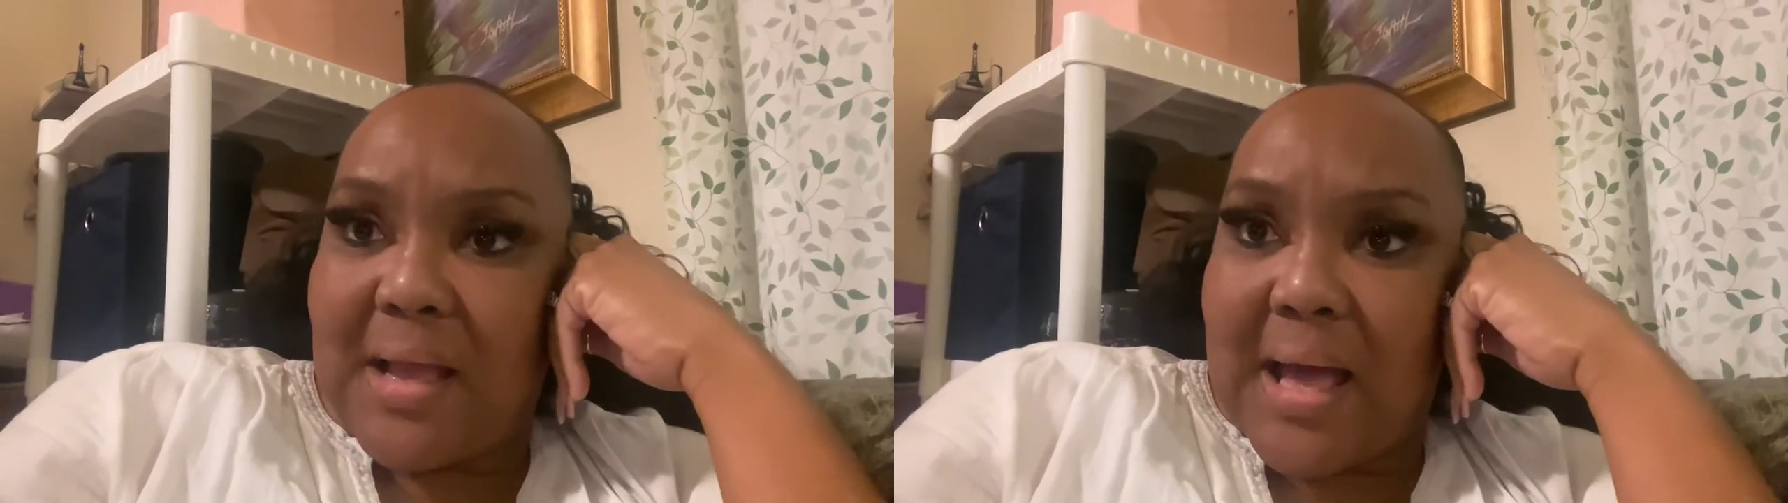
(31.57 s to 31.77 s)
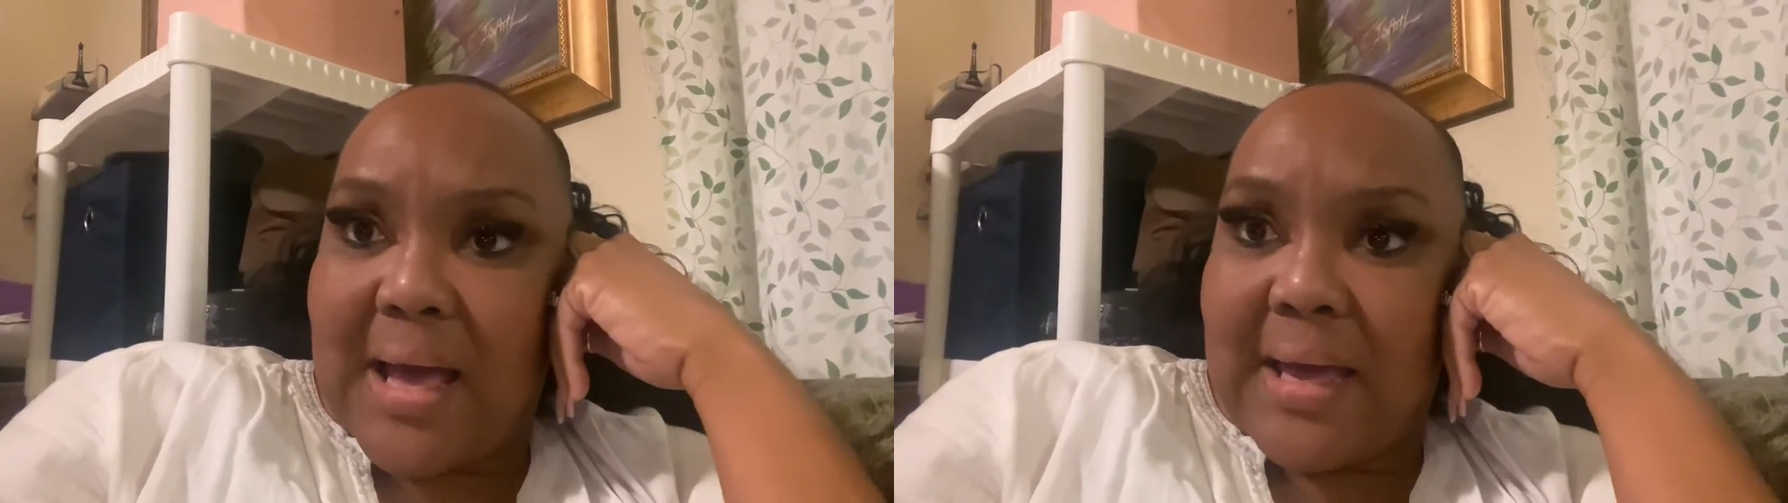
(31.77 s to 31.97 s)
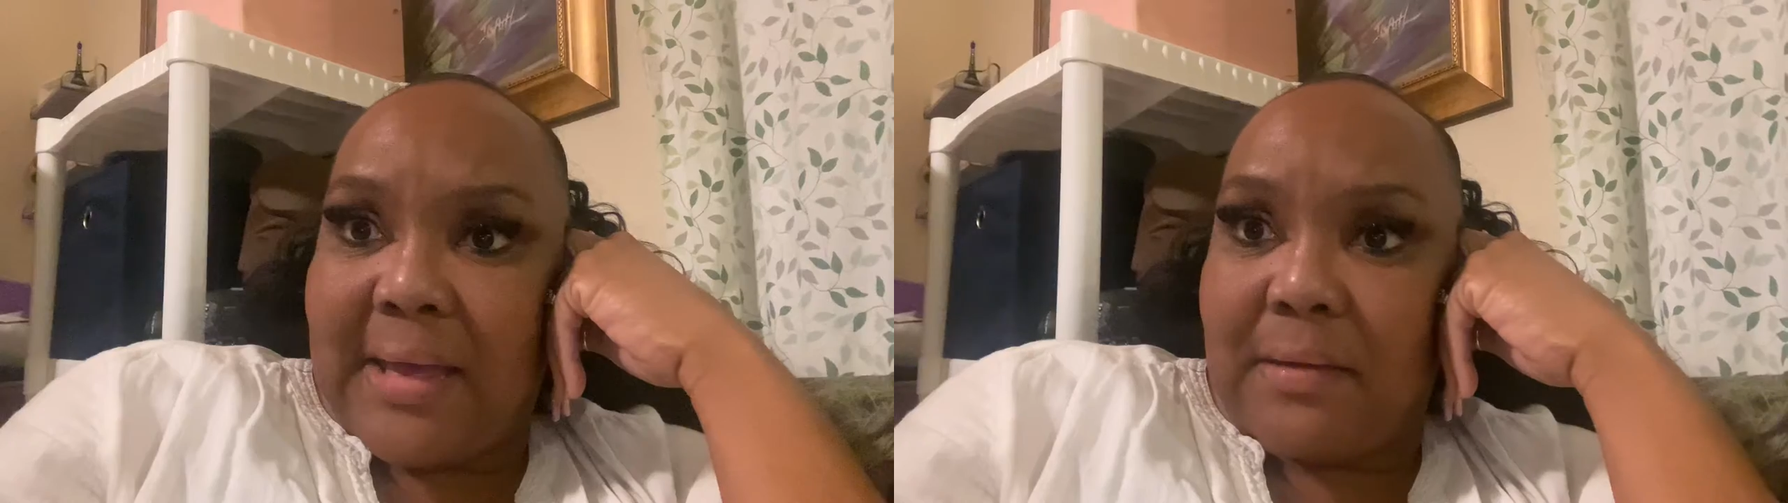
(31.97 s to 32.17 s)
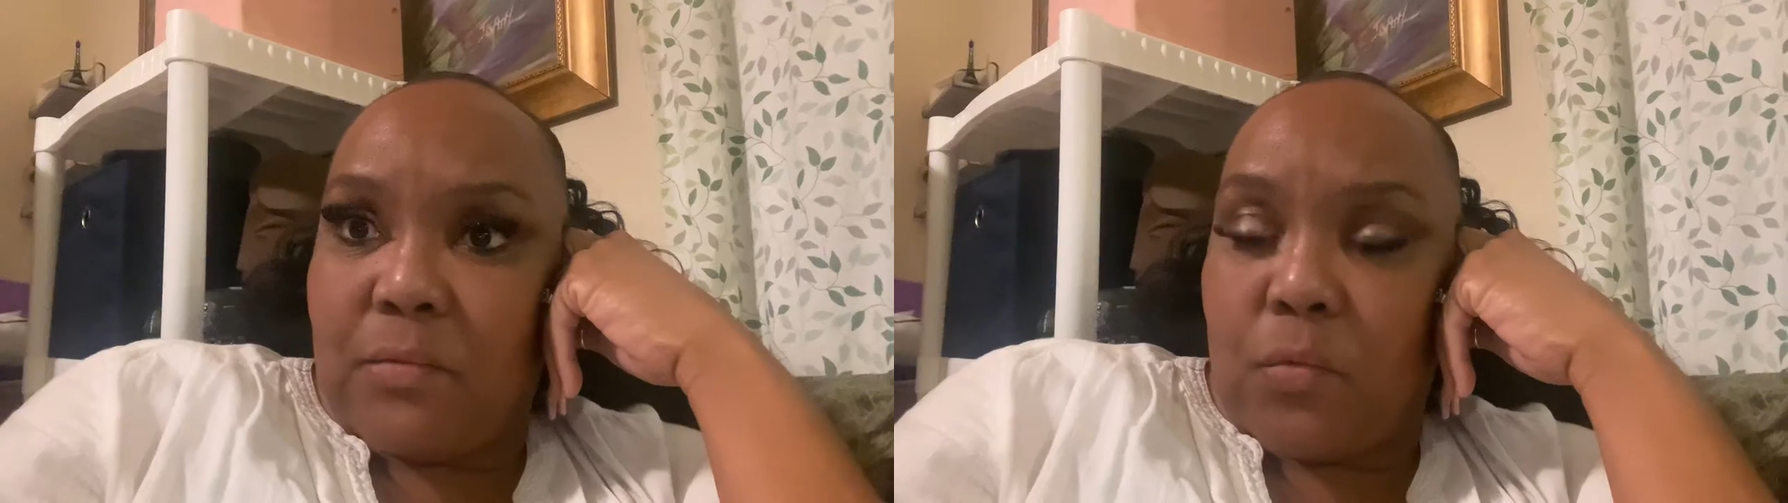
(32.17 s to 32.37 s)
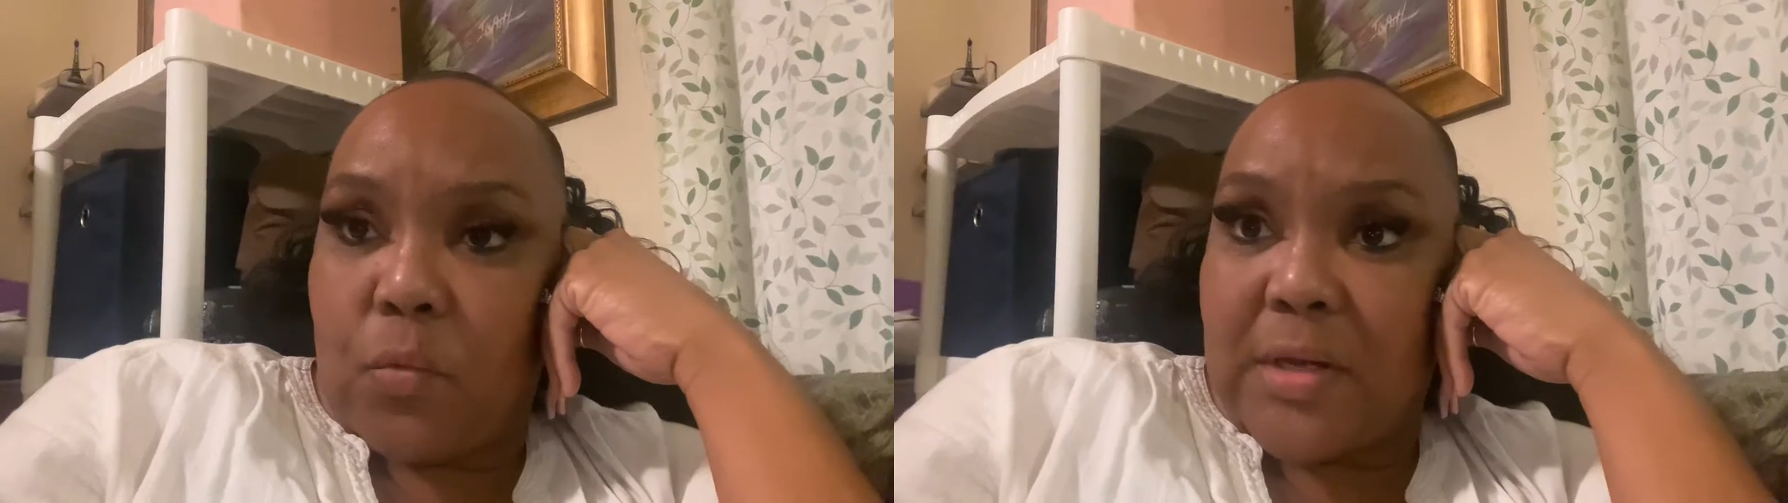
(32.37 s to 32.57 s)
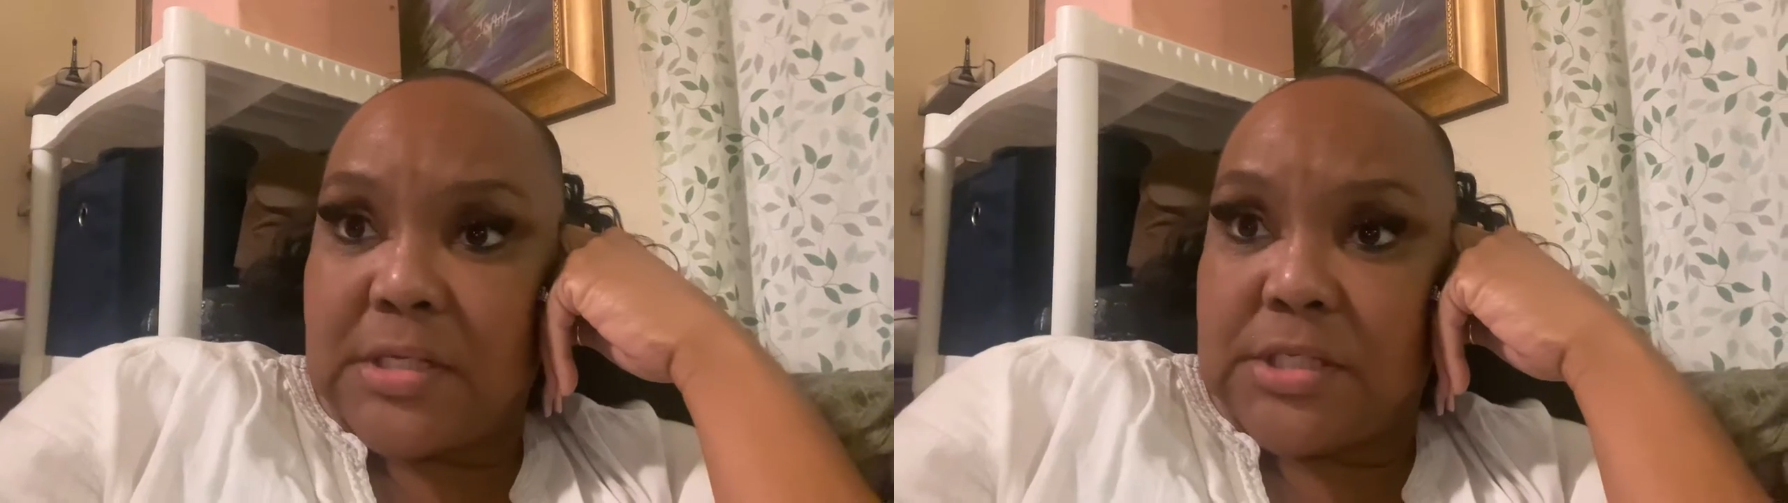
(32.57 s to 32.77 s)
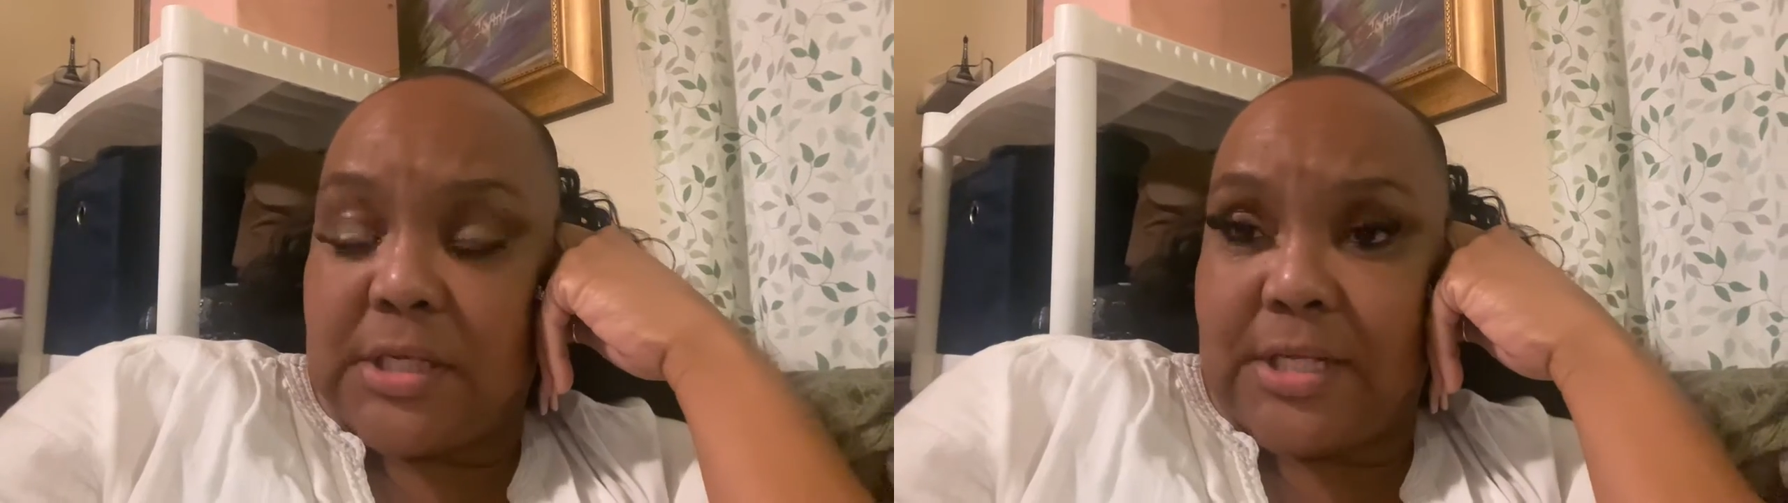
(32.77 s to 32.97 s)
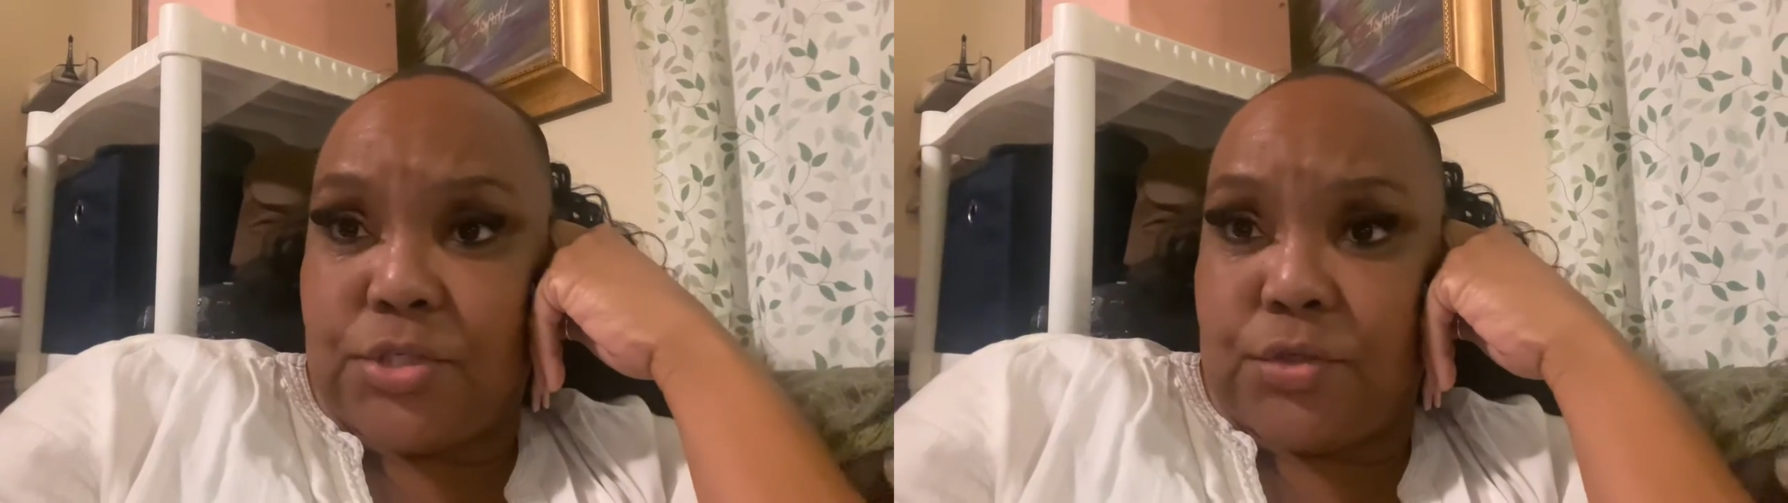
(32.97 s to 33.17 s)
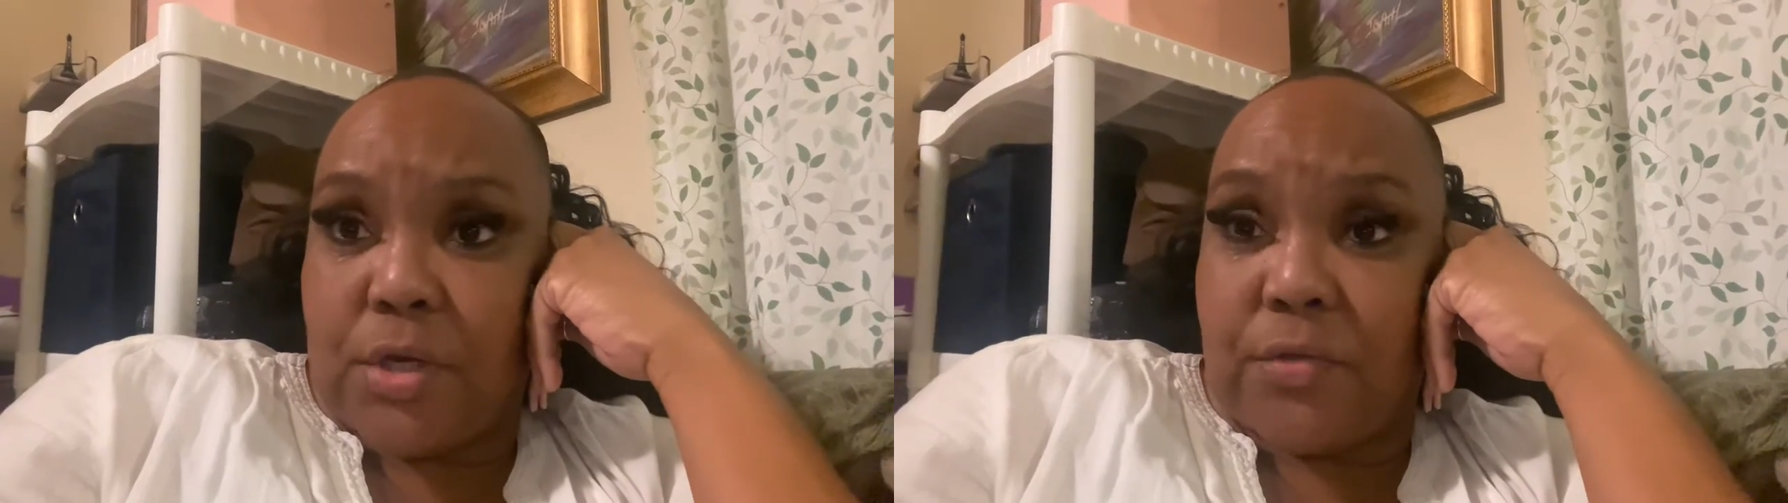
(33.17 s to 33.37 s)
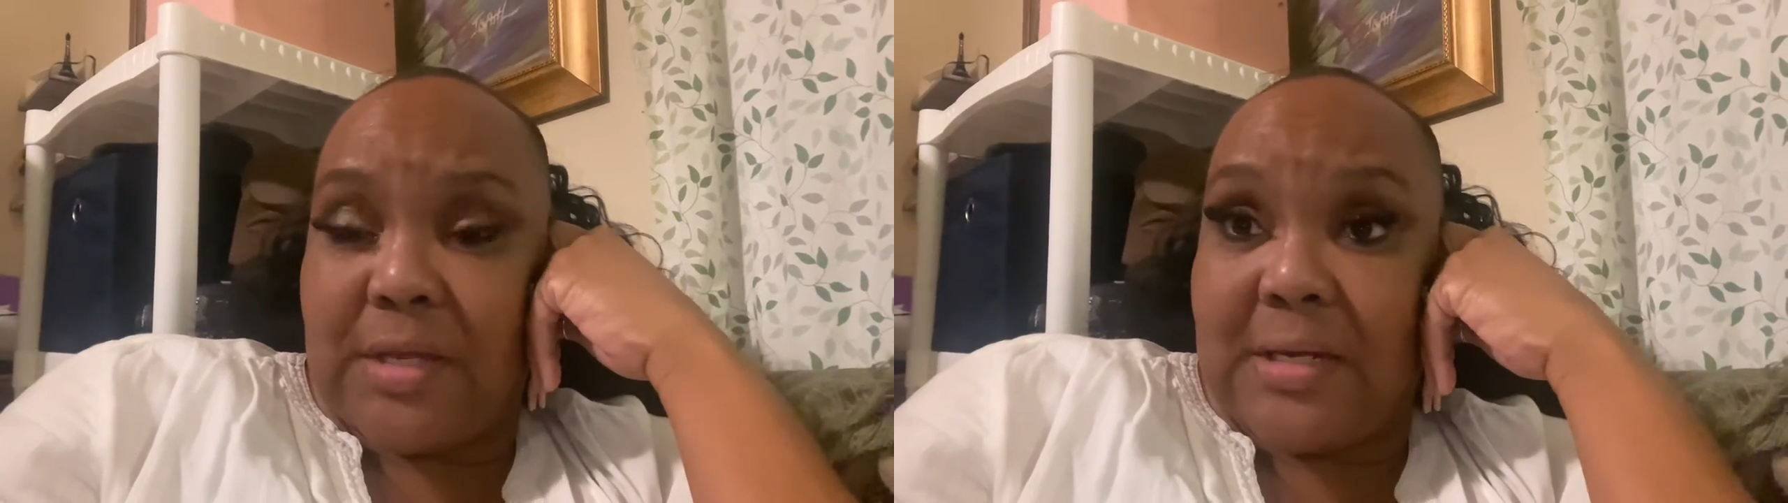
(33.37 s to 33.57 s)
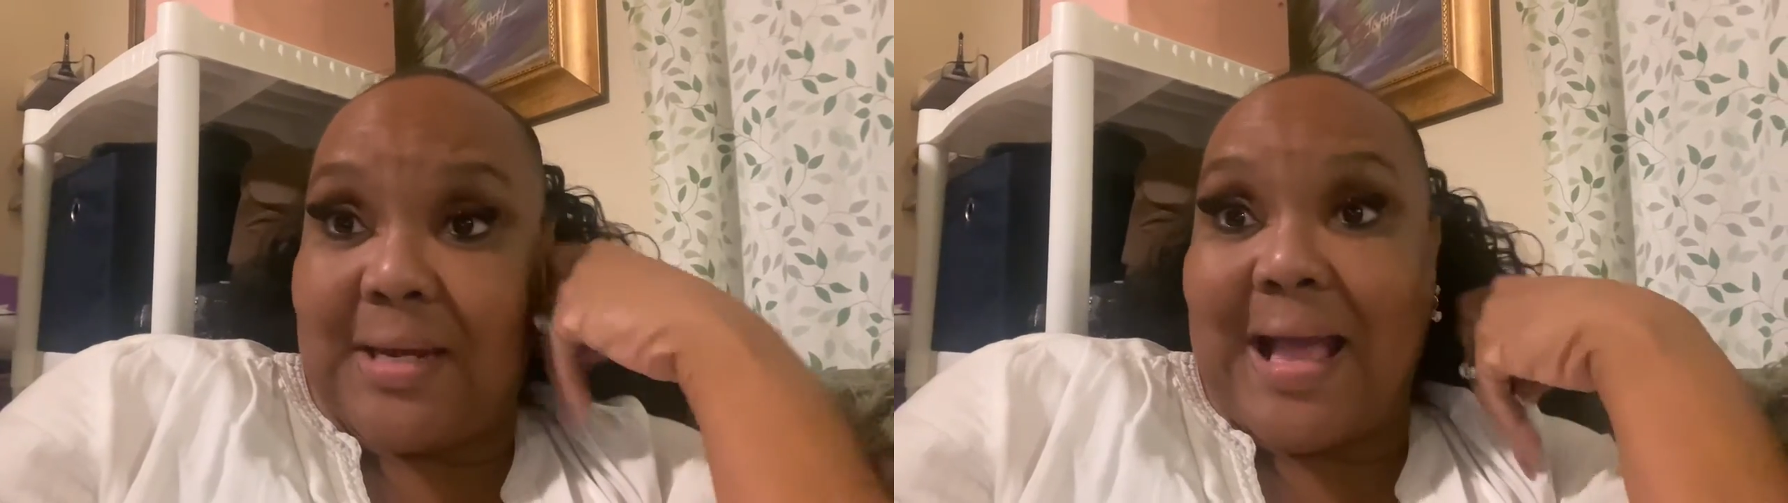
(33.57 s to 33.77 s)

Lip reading: I wanted to let you know that